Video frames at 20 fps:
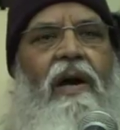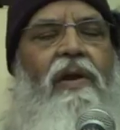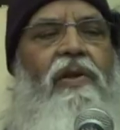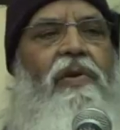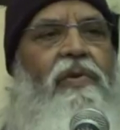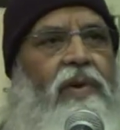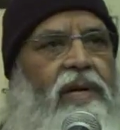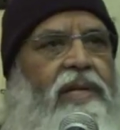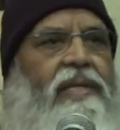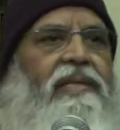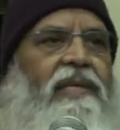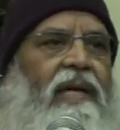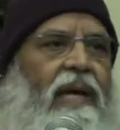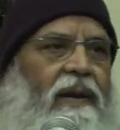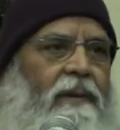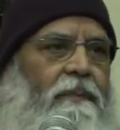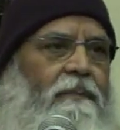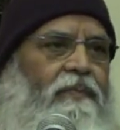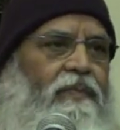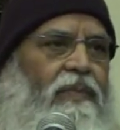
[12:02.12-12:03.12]
on
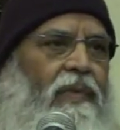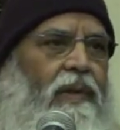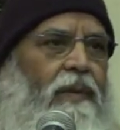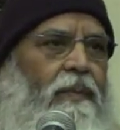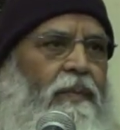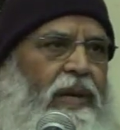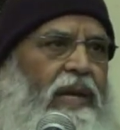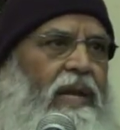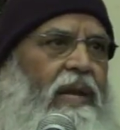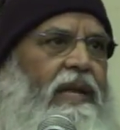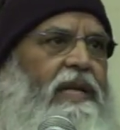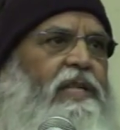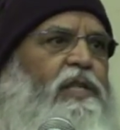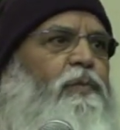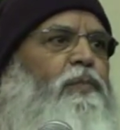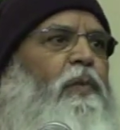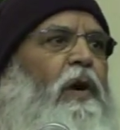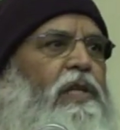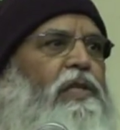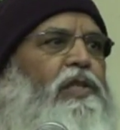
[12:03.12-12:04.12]
yourself. Be
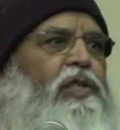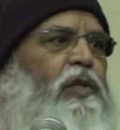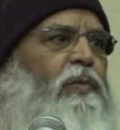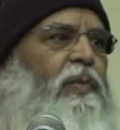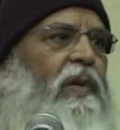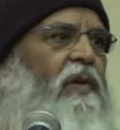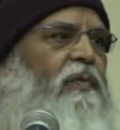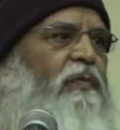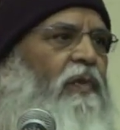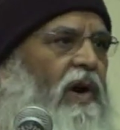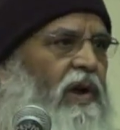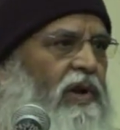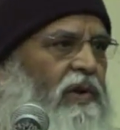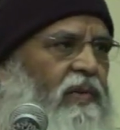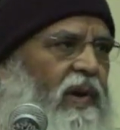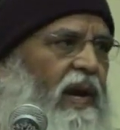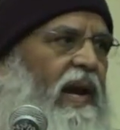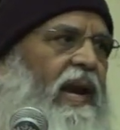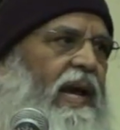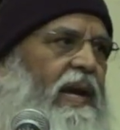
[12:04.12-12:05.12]
responsible for
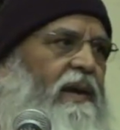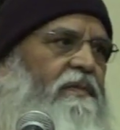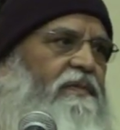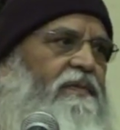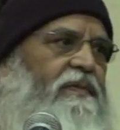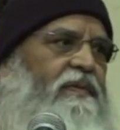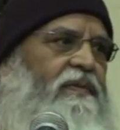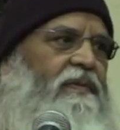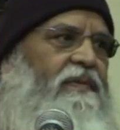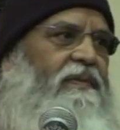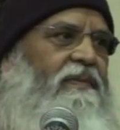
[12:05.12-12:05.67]
your life.